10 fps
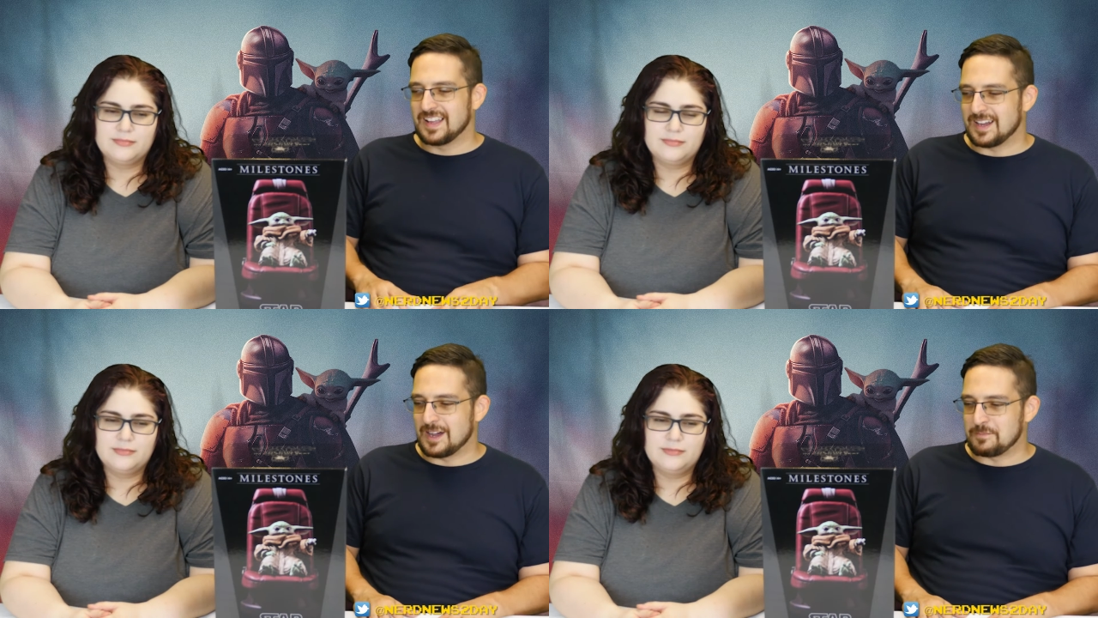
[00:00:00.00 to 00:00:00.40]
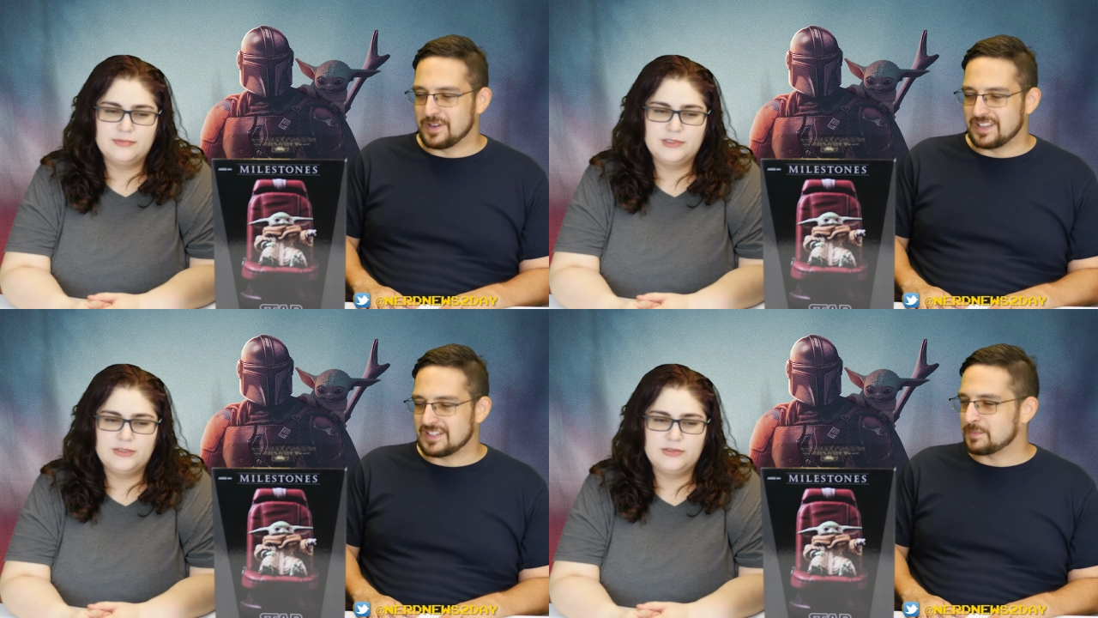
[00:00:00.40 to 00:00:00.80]
Speaker 1: uh,
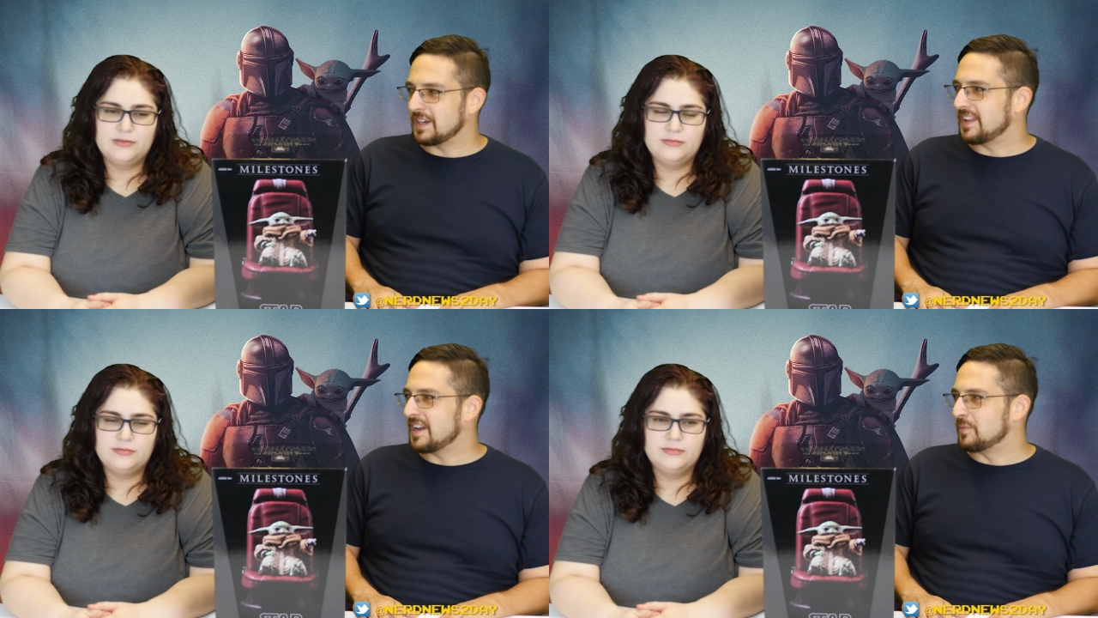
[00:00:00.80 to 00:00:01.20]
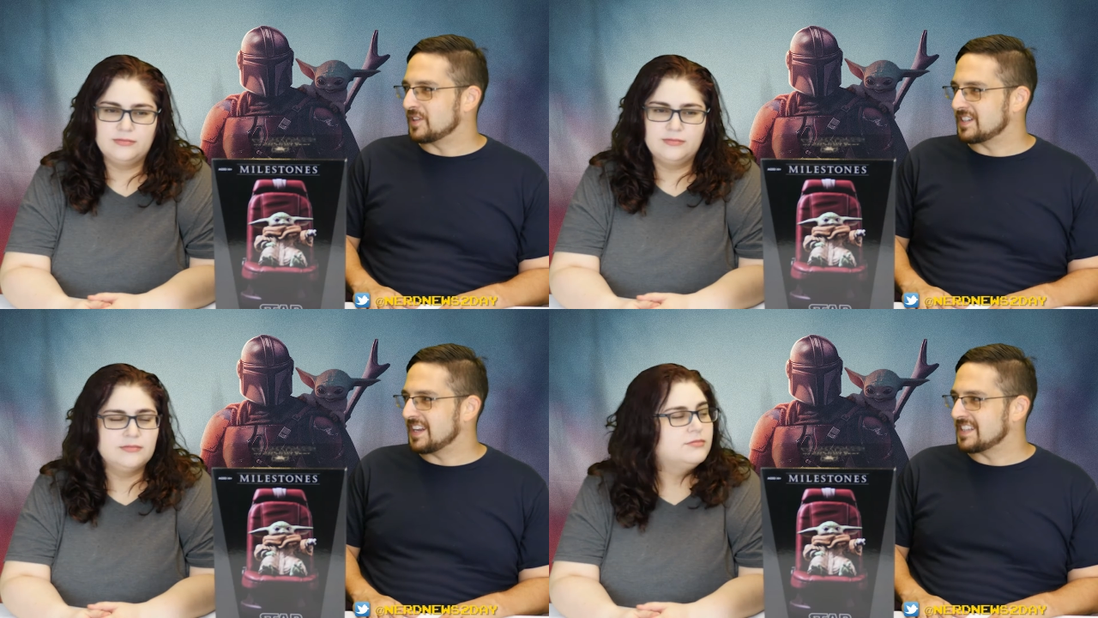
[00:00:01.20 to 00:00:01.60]
but there's been a lot of
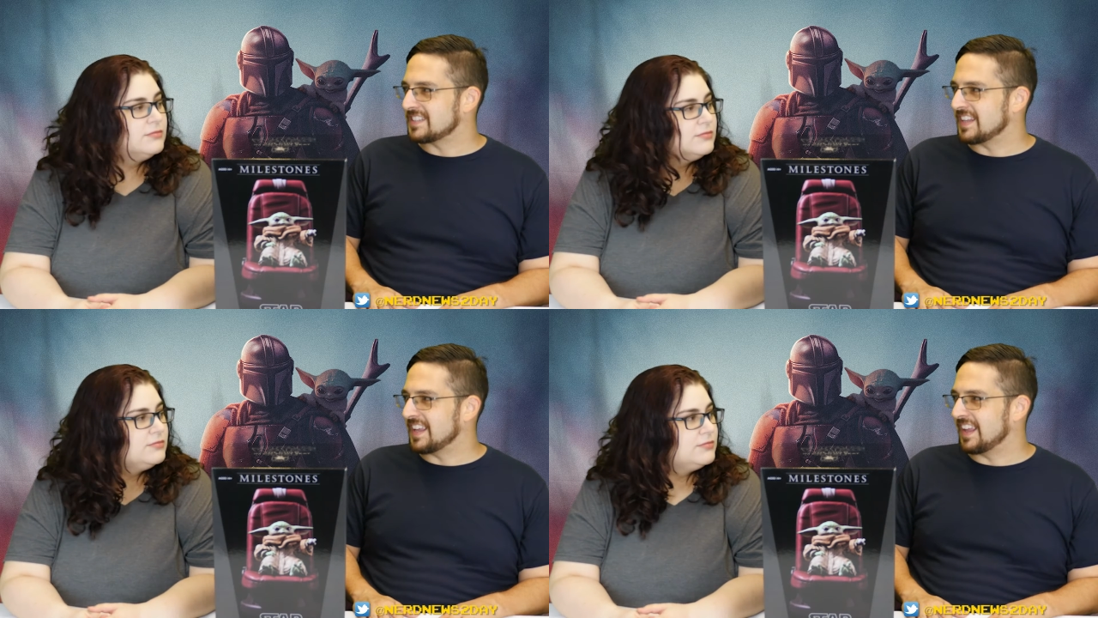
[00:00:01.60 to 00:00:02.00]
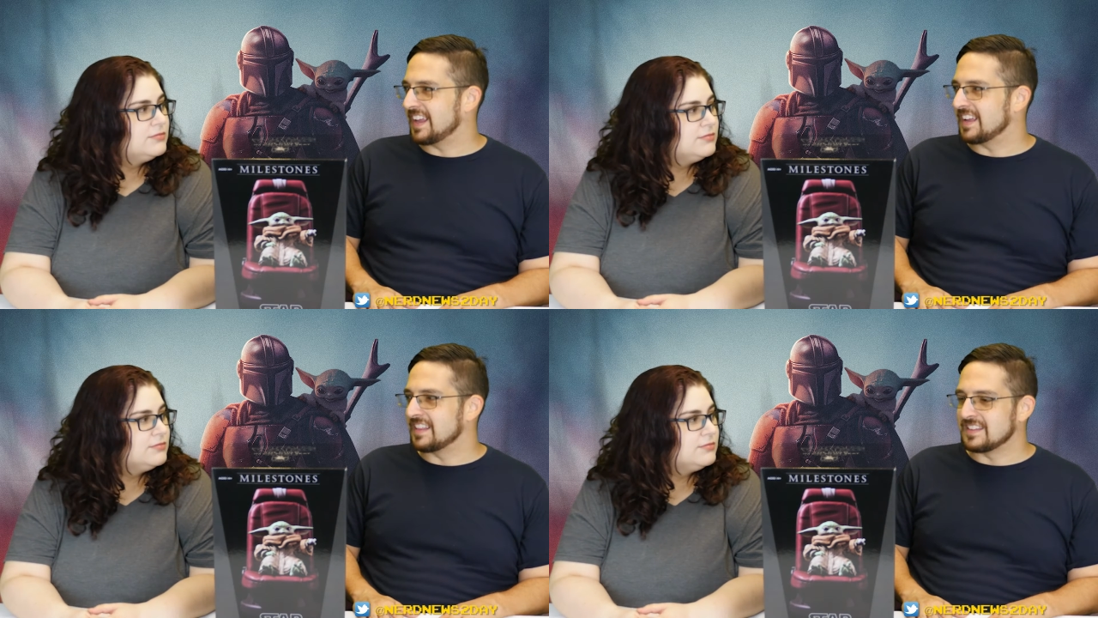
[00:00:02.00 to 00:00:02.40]
merchandise
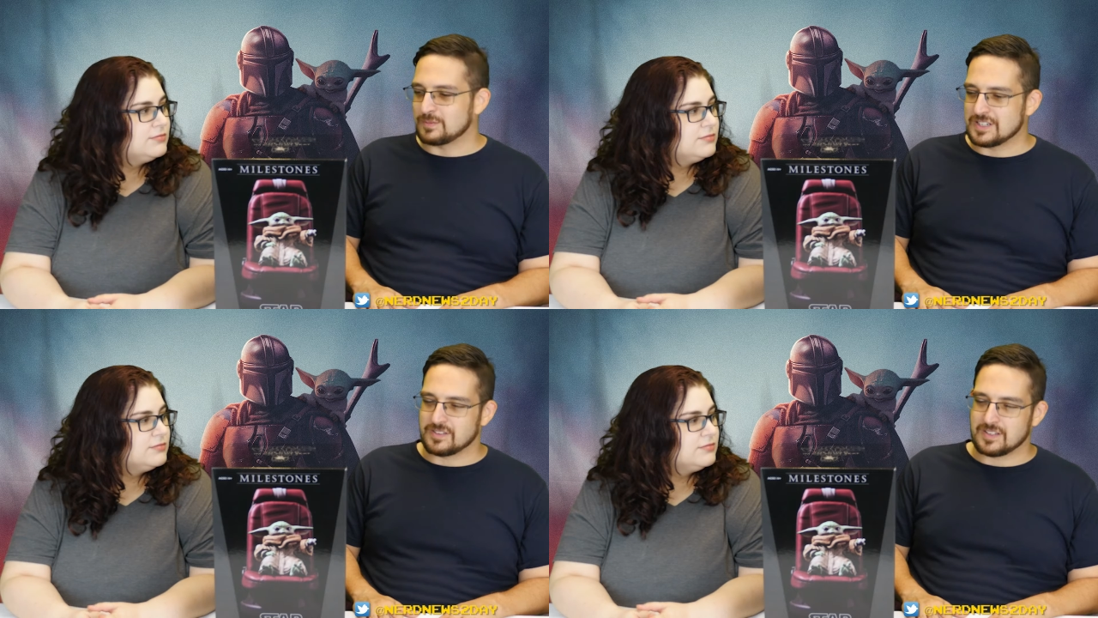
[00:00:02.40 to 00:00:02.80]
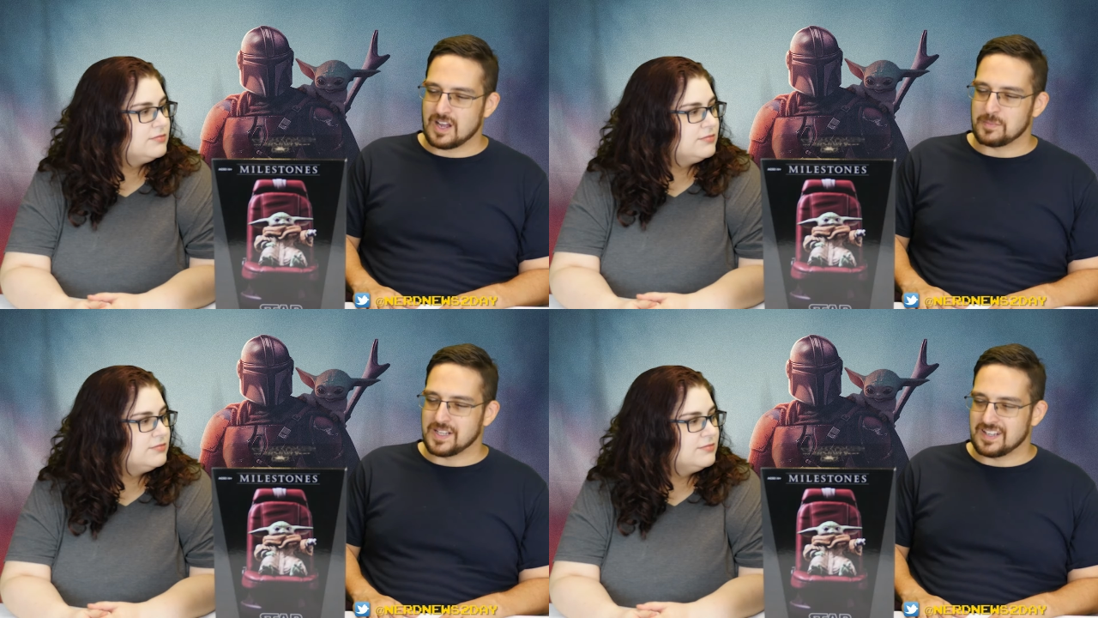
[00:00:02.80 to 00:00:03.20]
and this one has really
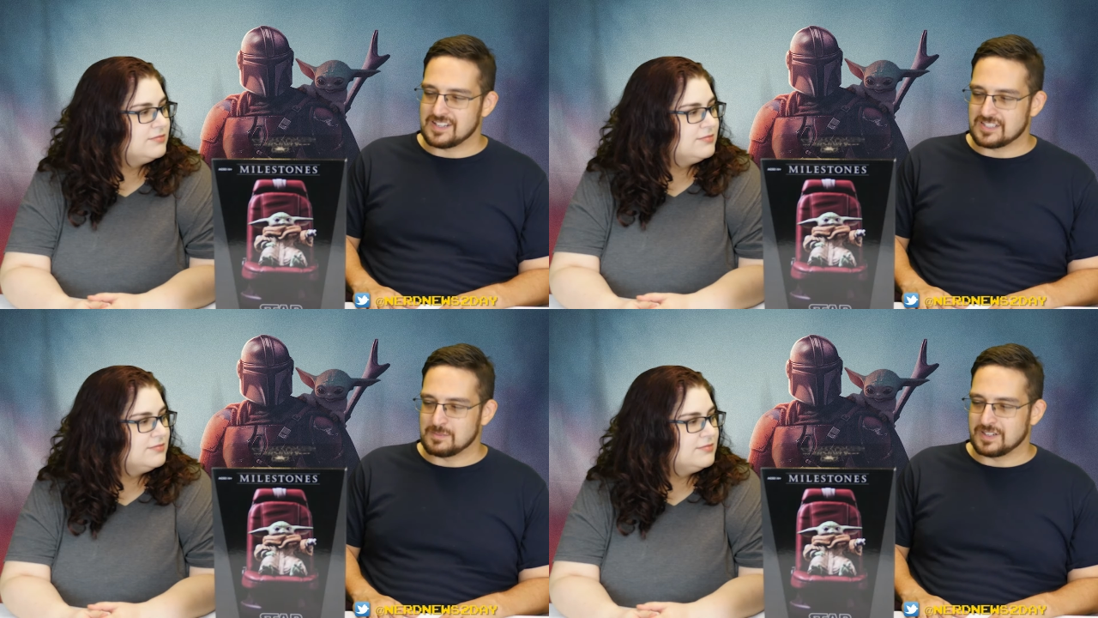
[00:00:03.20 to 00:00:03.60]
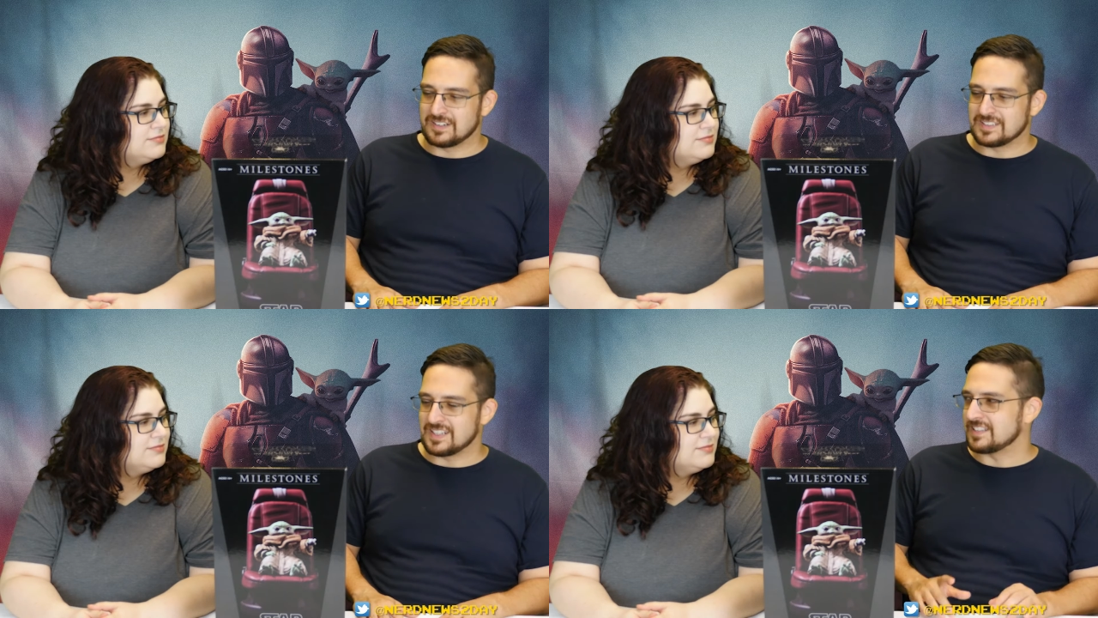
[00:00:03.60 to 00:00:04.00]
caught my attention
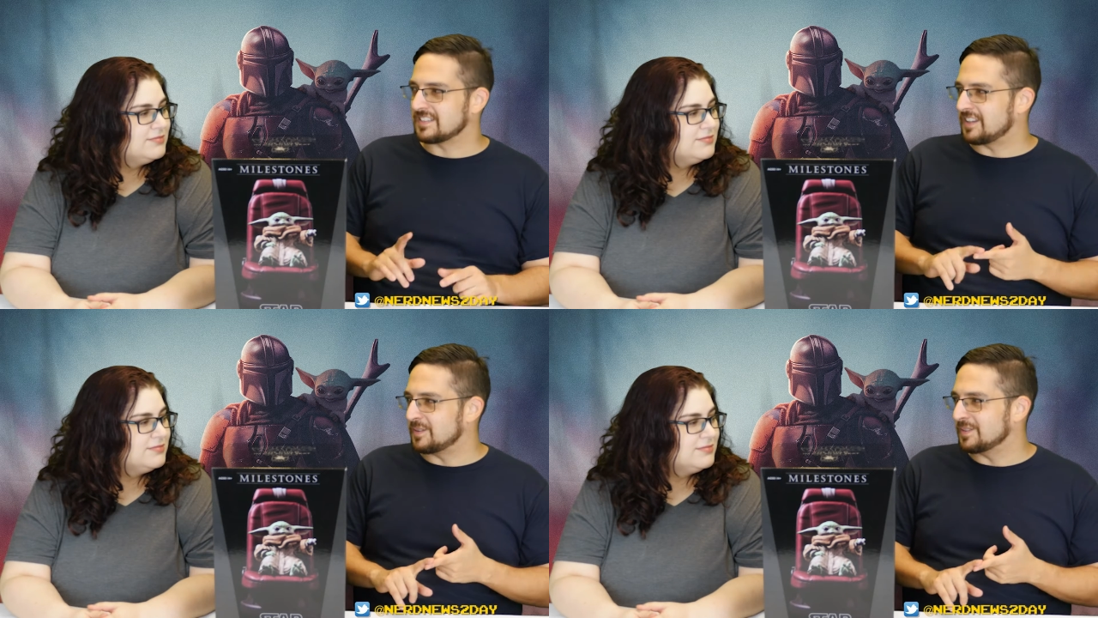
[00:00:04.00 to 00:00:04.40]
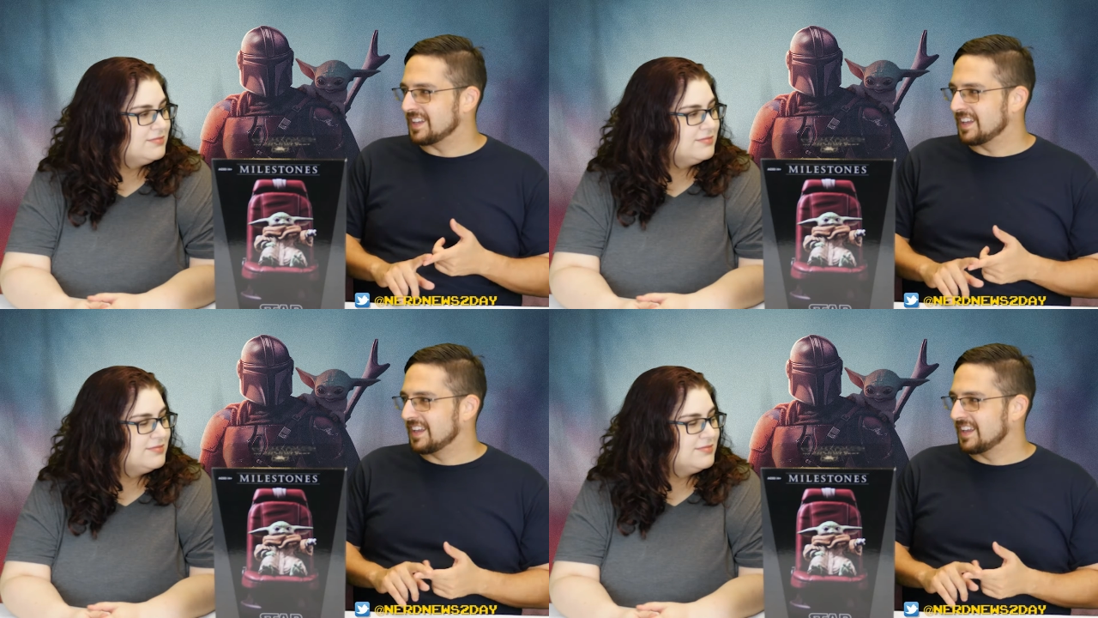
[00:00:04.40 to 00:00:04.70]
because it's cute